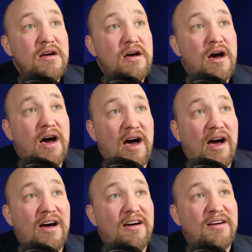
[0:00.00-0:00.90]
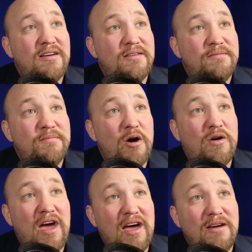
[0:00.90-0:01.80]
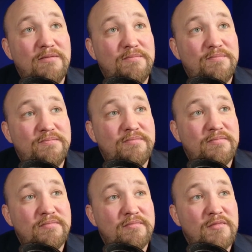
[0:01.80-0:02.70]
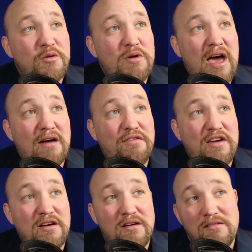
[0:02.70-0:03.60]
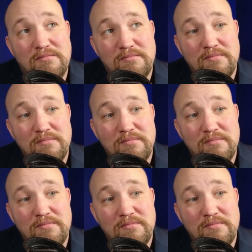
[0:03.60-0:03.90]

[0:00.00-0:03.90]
Ah, okay. We have here